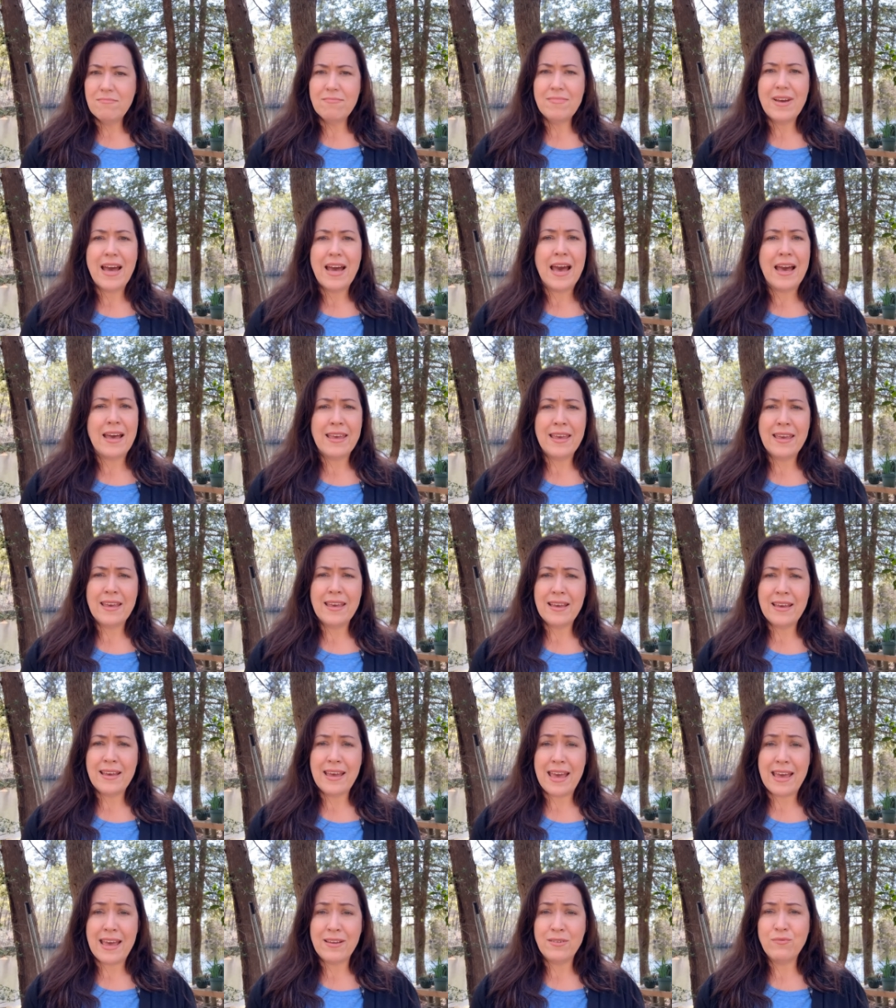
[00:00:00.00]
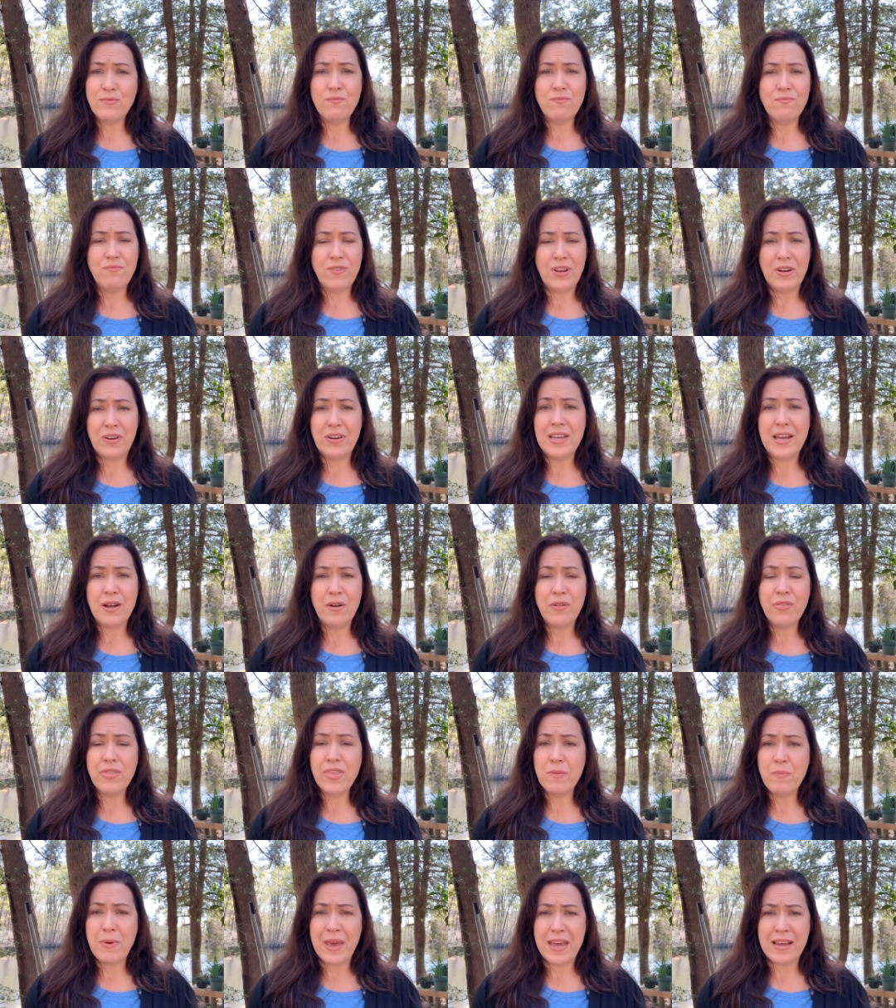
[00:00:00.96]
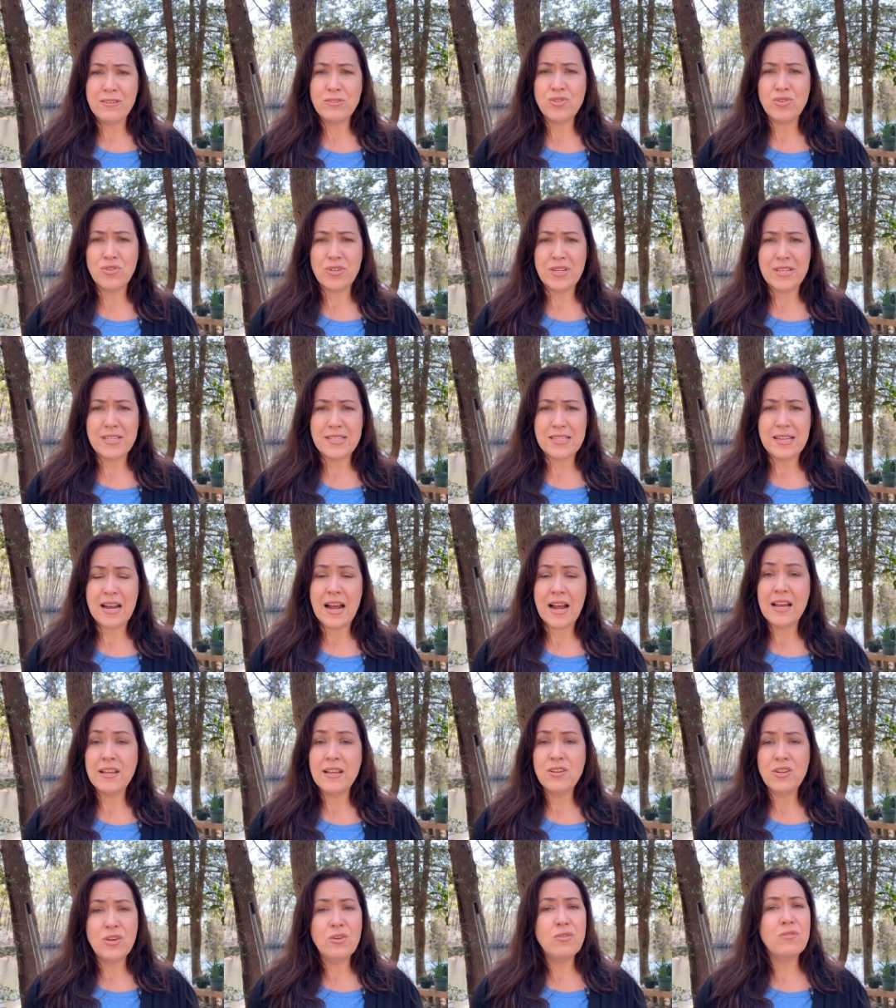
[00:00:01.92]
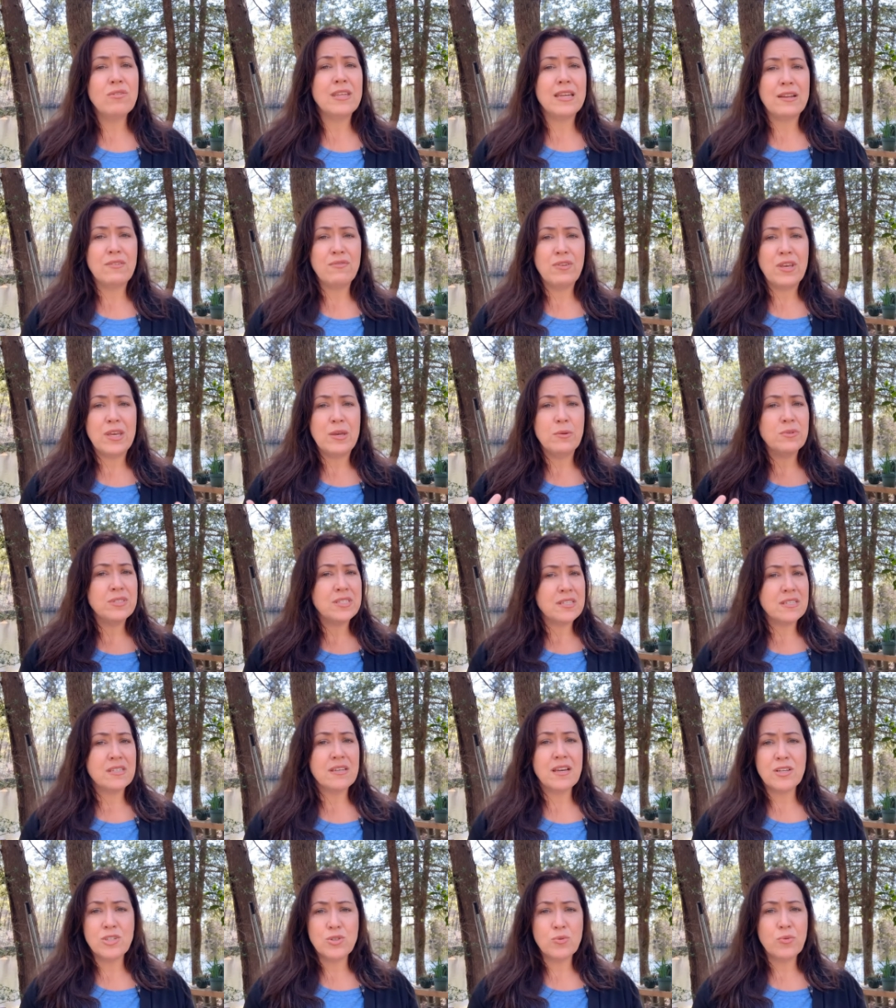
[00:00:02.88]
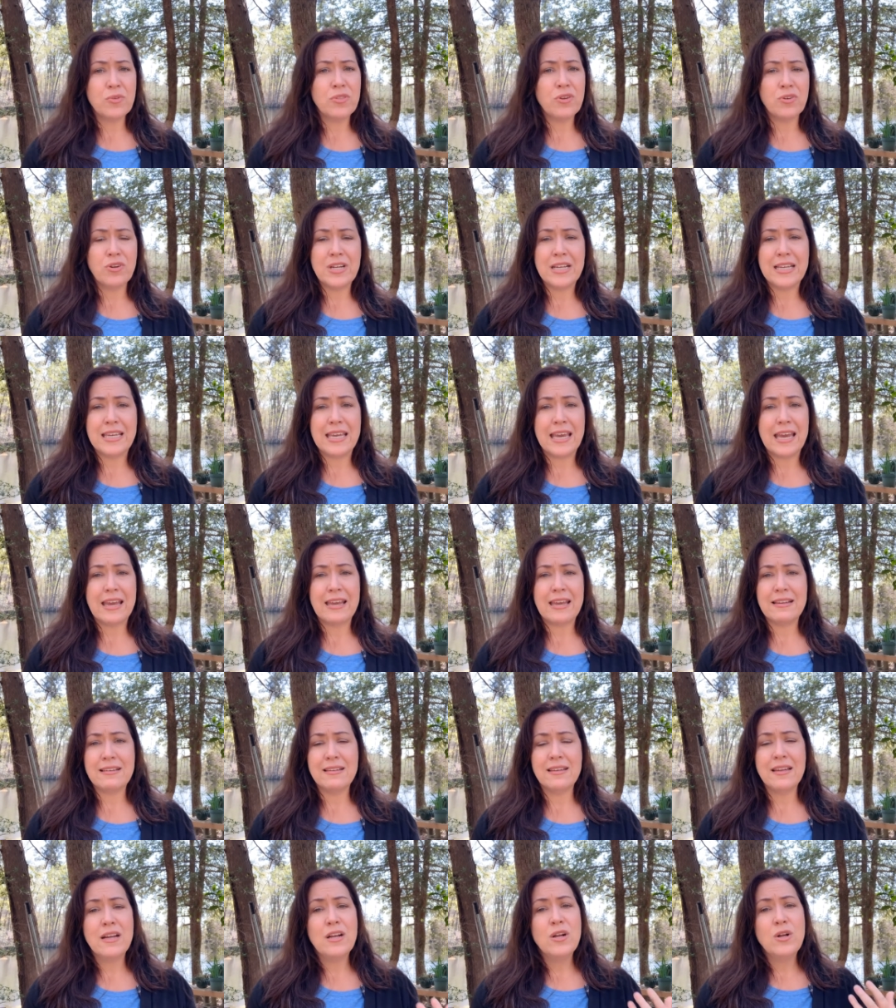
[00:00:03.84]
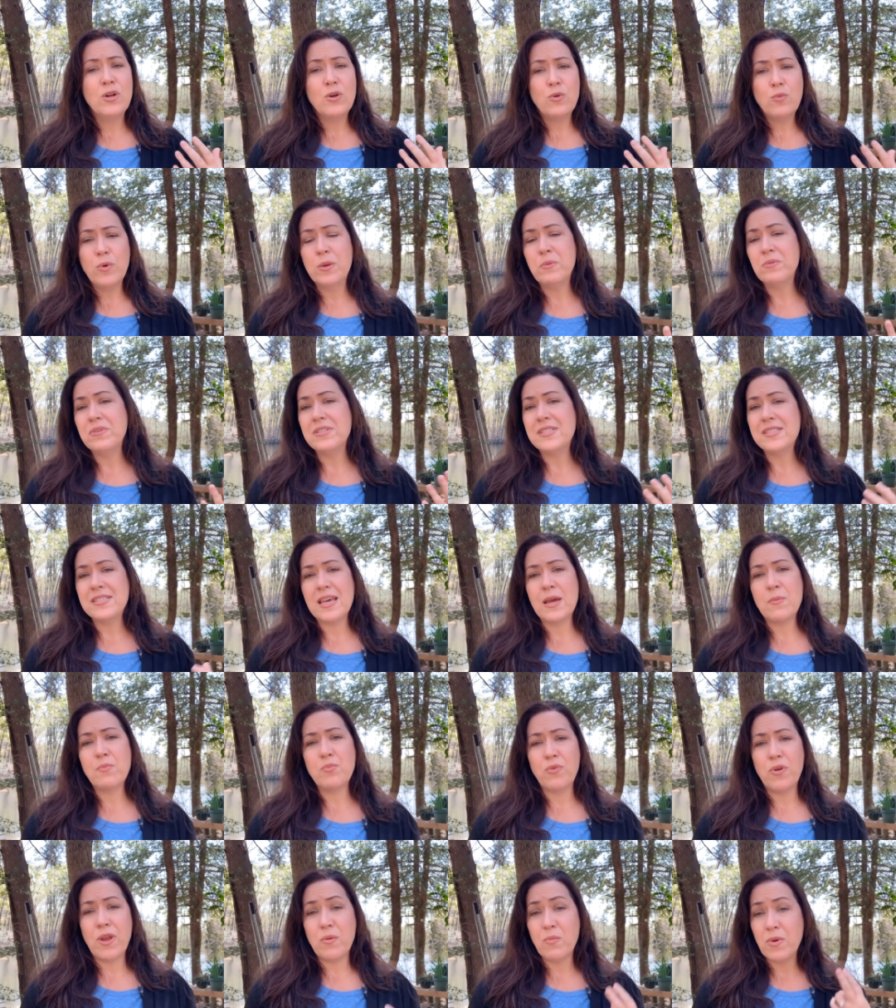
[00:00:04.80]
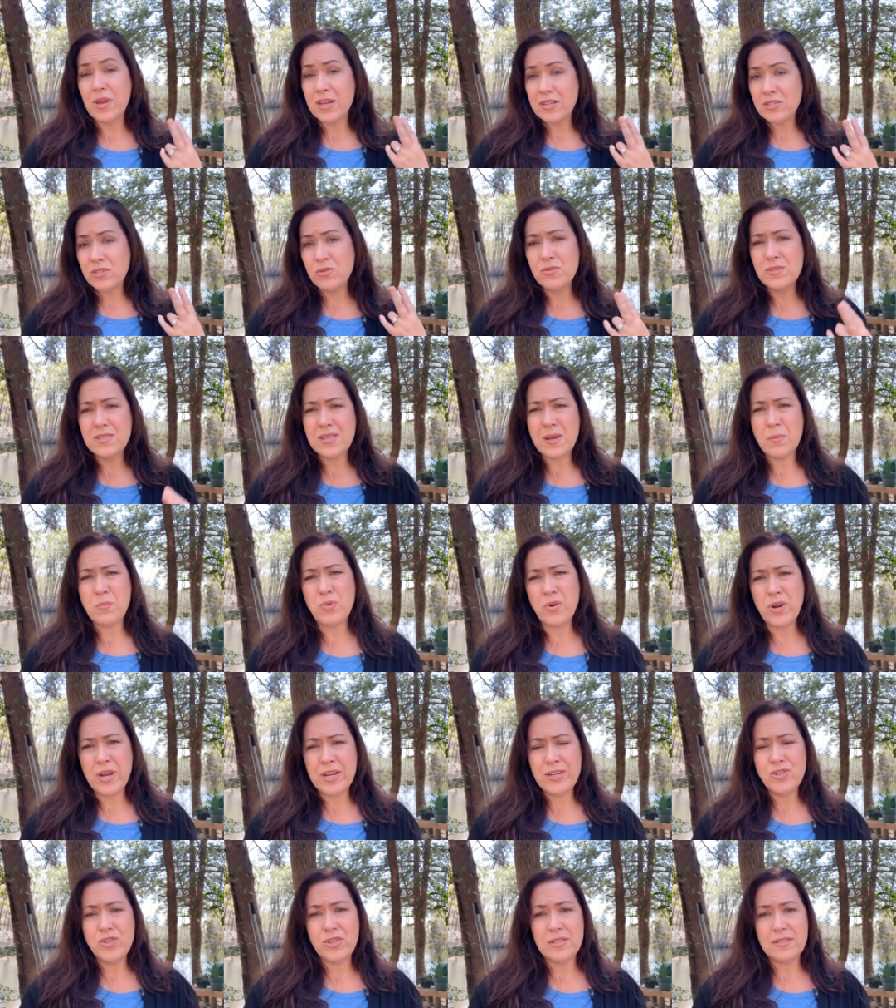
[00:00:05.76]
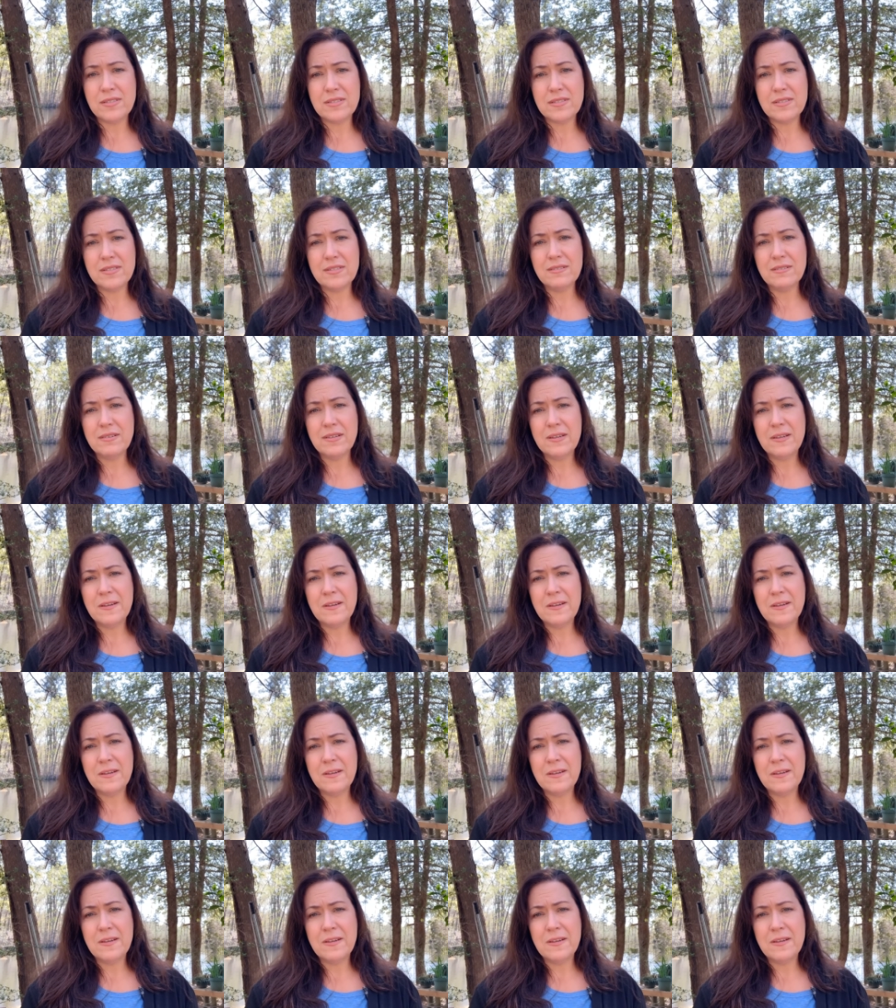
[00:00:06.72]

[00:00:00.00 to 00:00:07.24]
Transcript: I had very healthy boundaries, and I knew that if he was in touch with her again, we would separate. We had two separations.